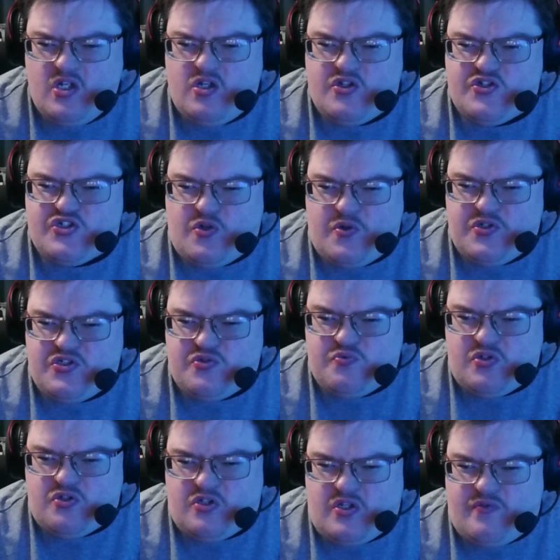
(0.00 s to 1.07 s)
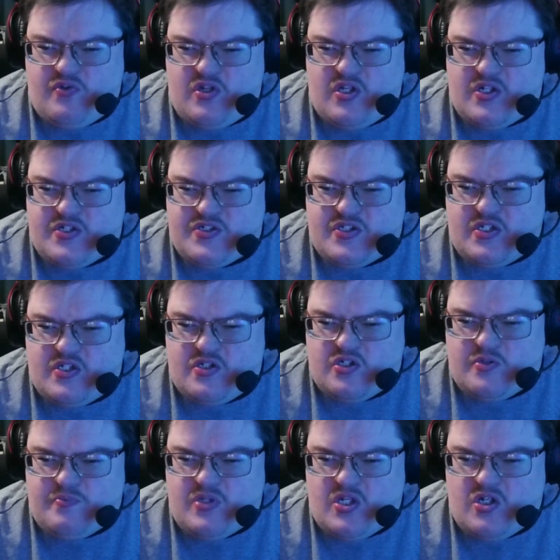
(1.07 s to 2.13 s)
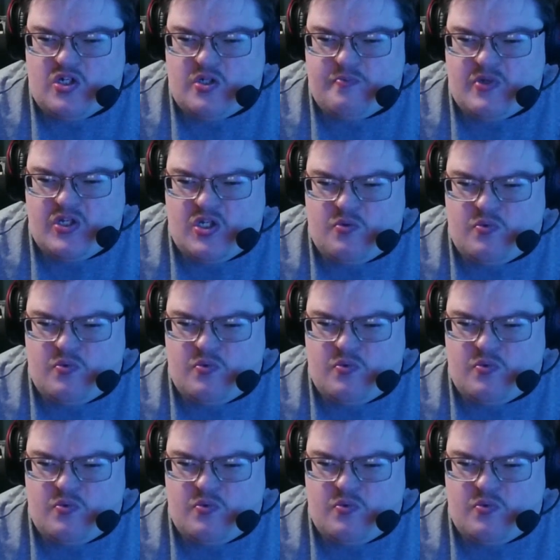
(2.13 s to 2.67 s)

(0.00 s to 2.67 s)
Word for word: So I just wanted to give you guys an update on my uh,